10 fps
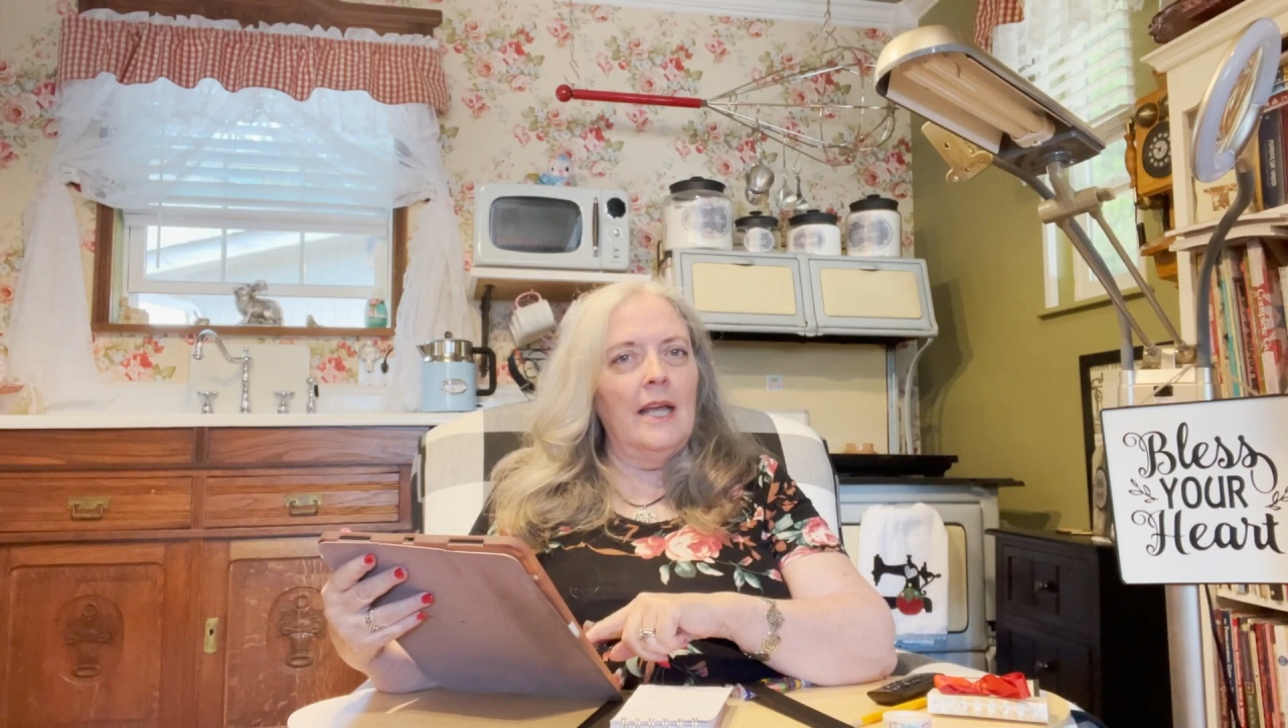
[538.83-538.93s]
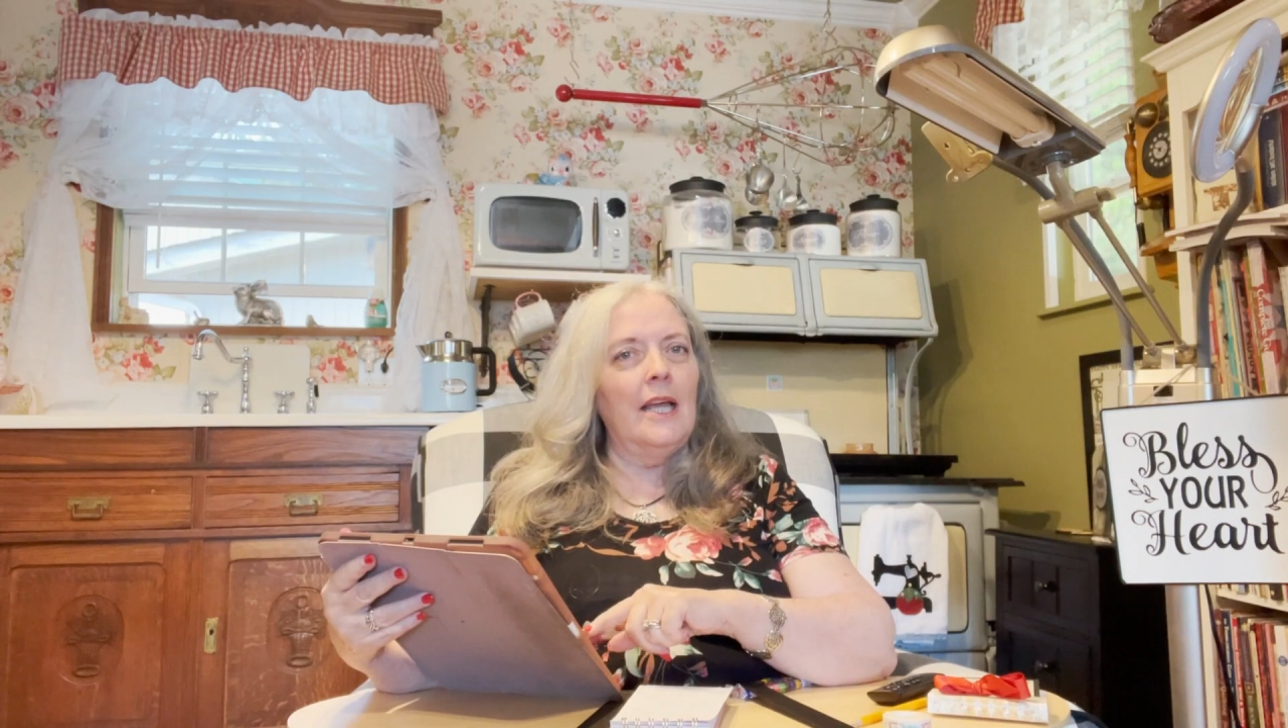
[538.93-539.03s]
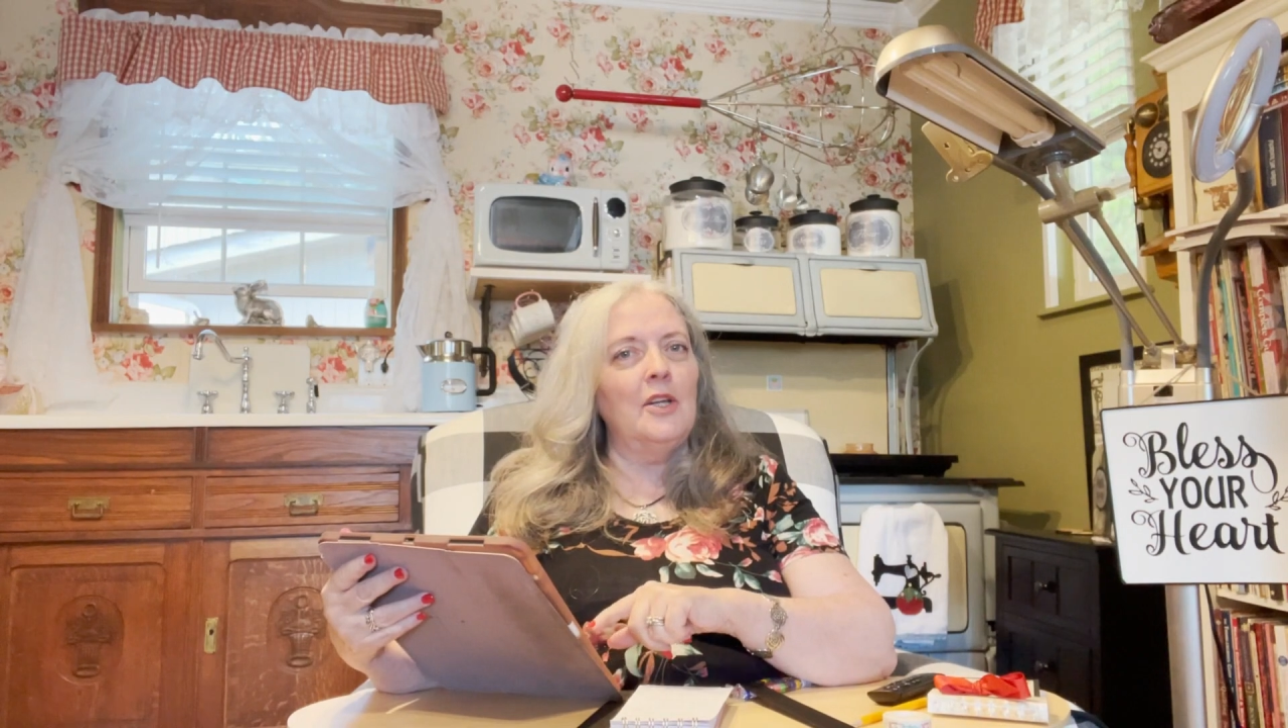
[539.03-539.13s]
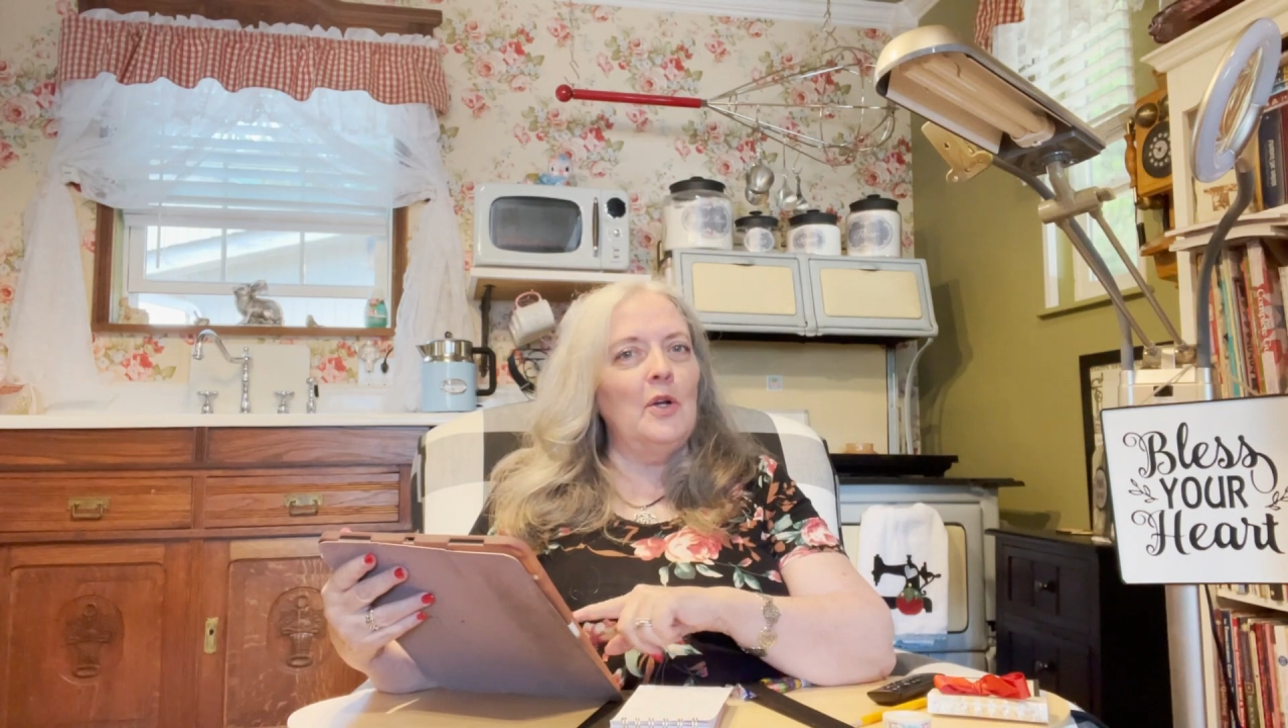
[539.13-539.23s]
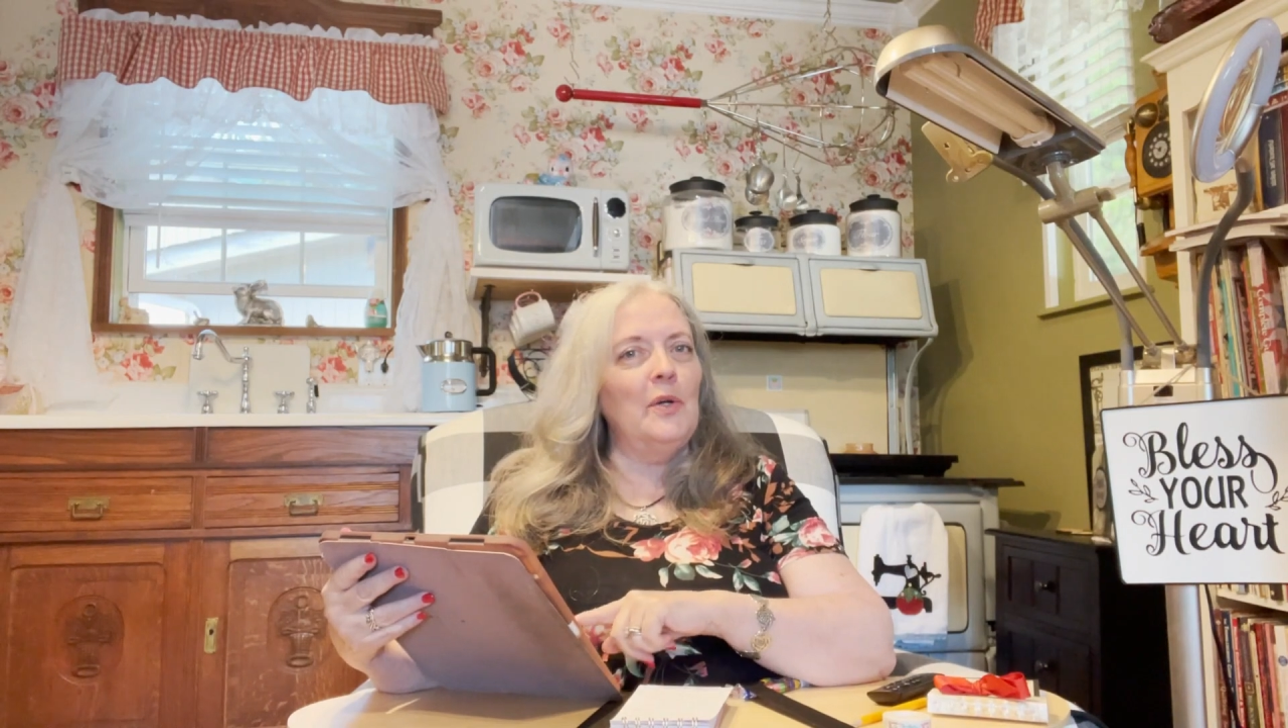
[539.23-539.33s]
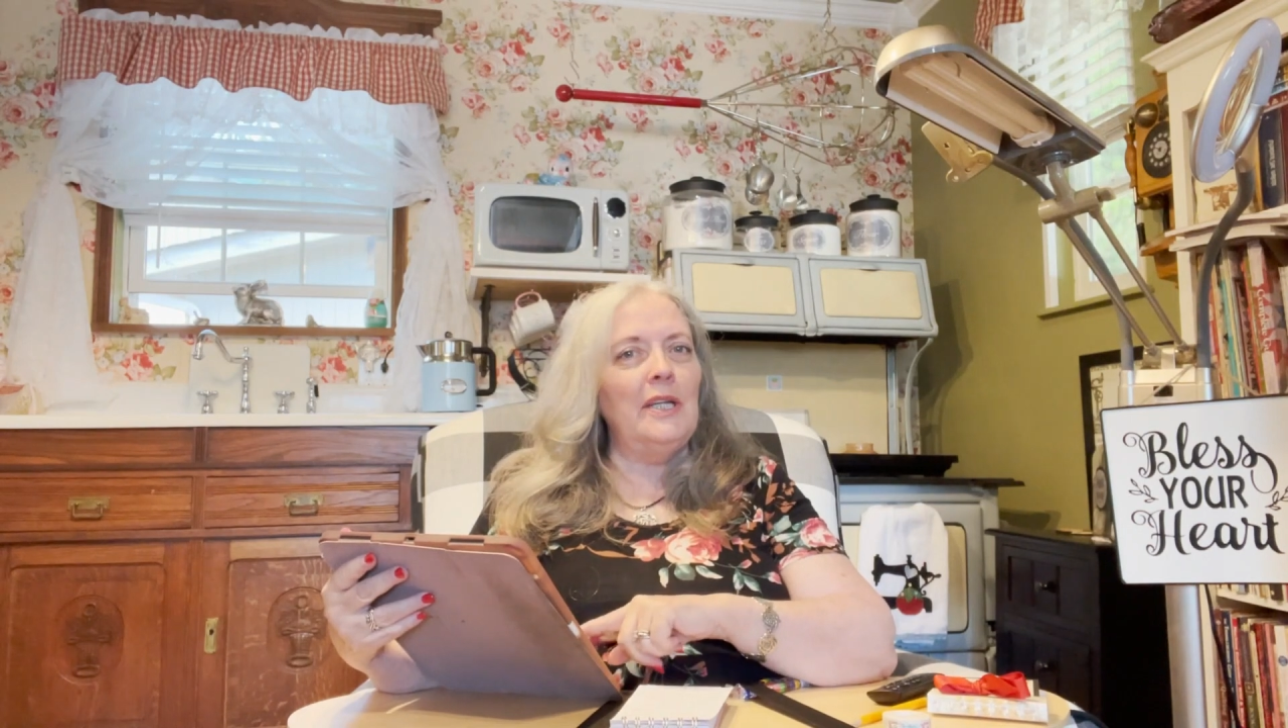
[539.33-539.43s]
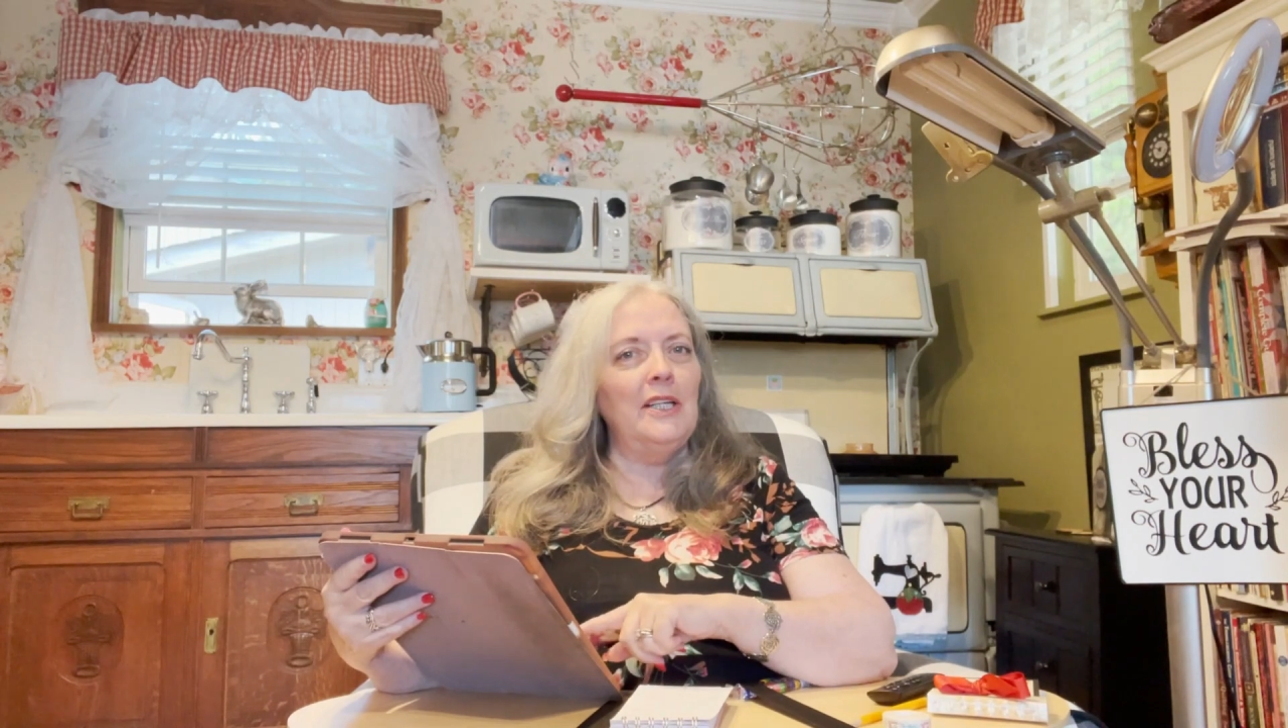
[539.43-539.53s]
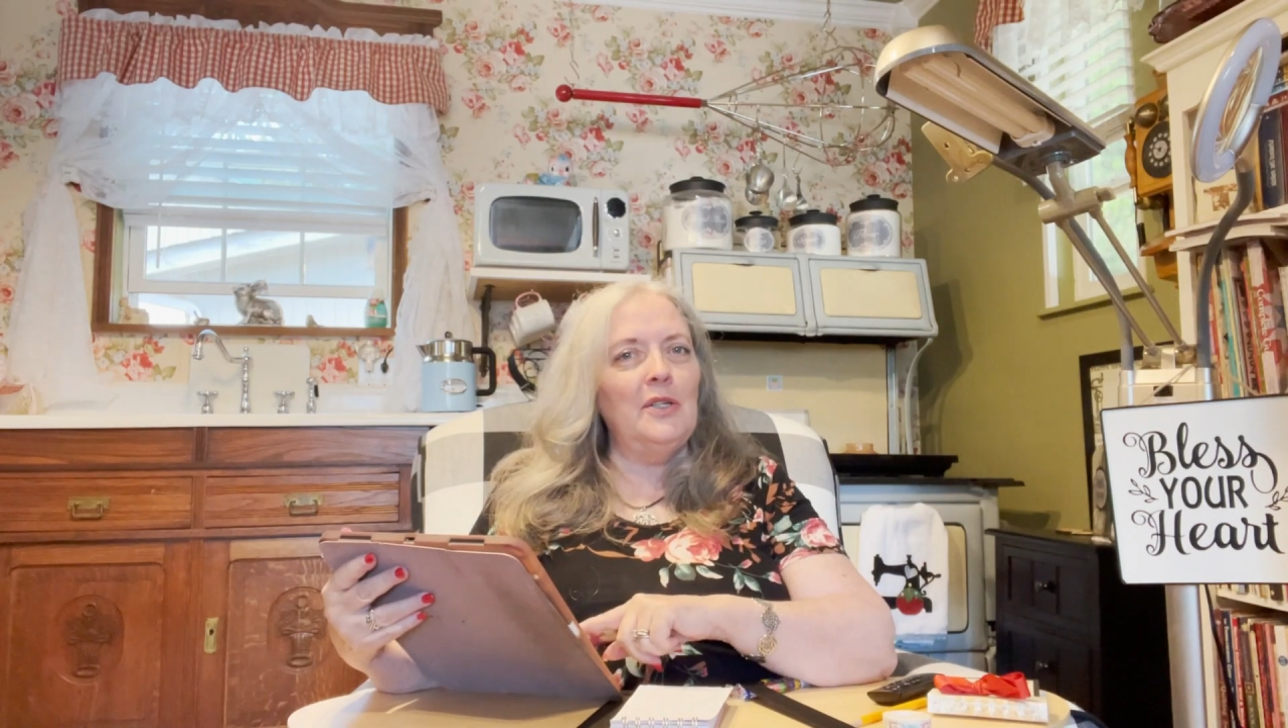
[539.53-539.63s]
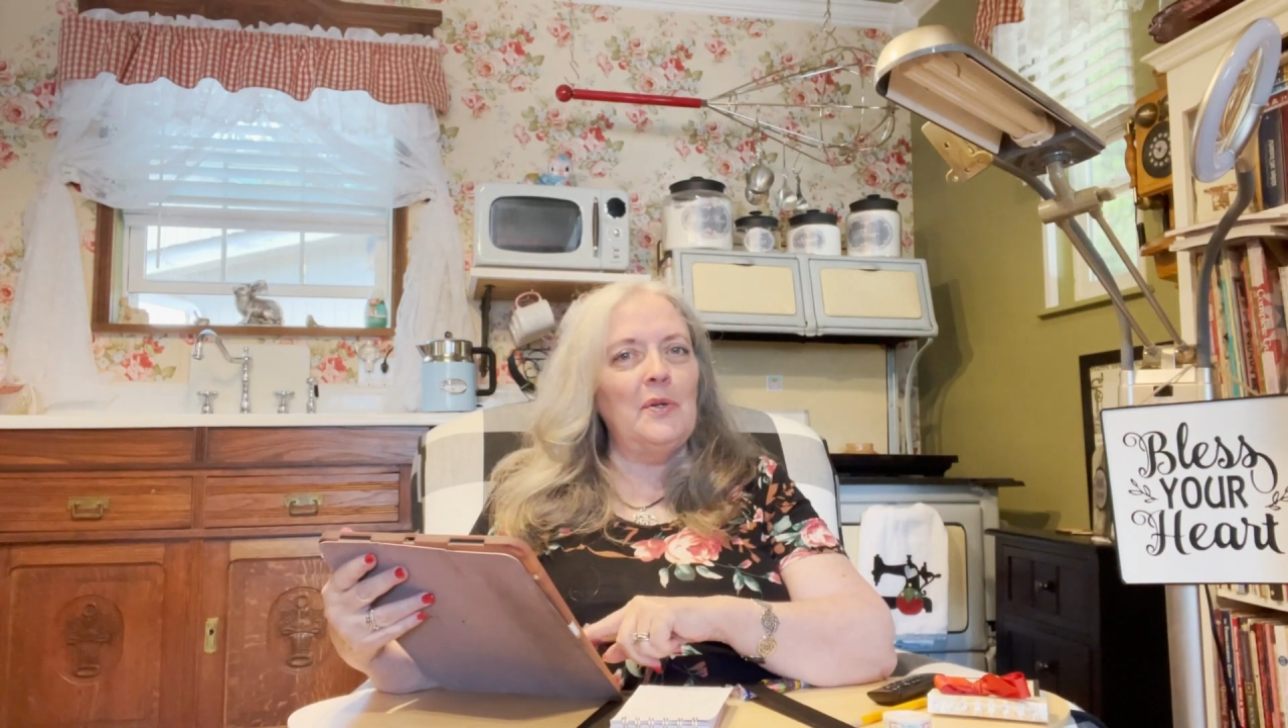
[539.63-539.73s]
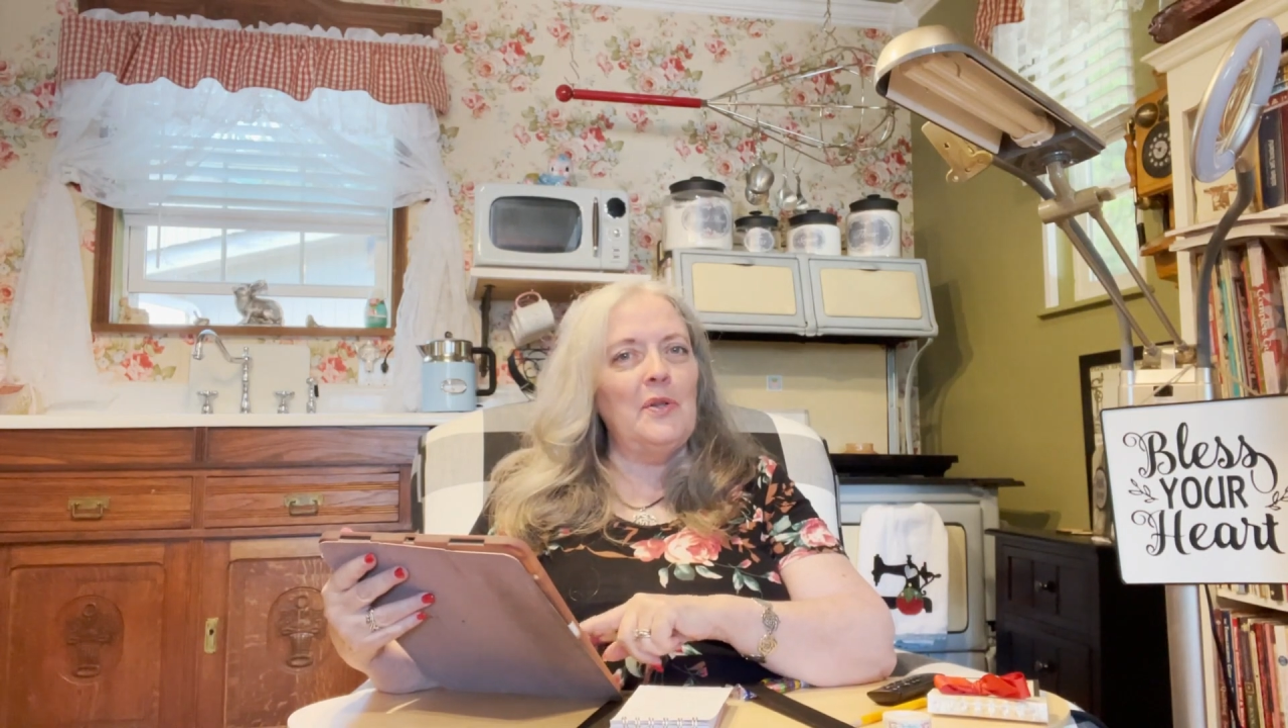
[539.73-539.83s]
and hurry
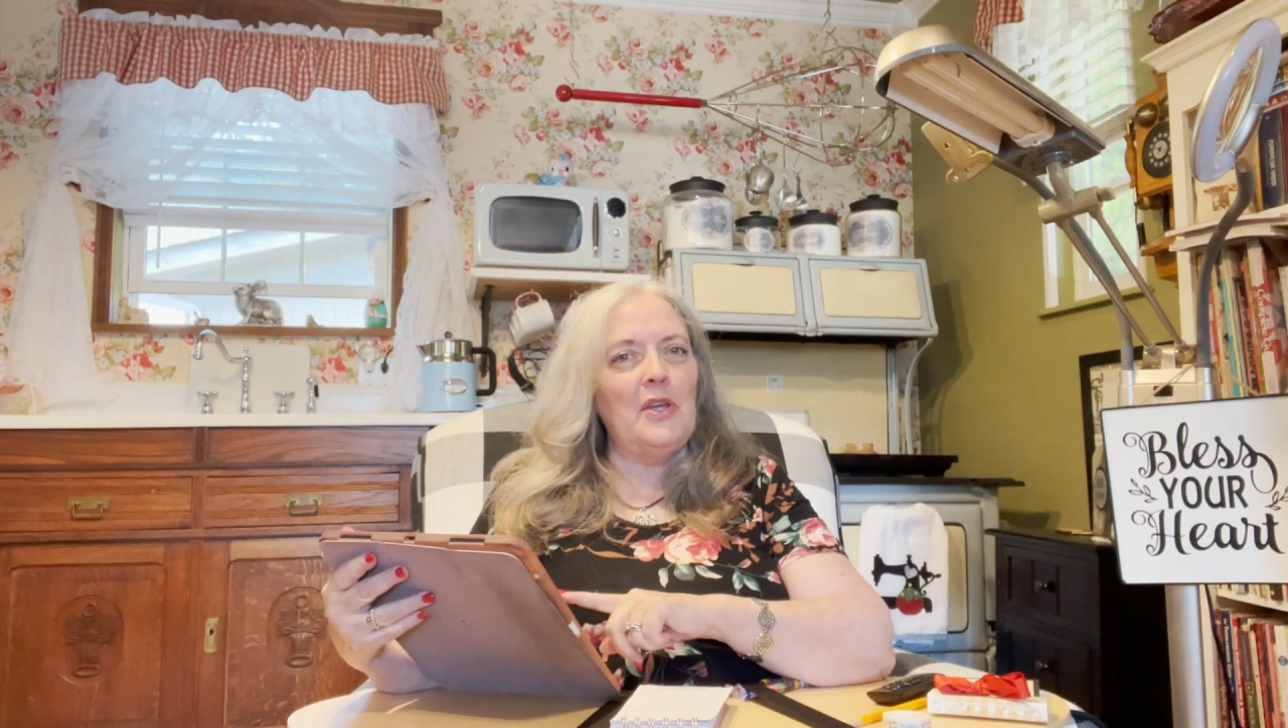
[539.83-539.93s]
and go to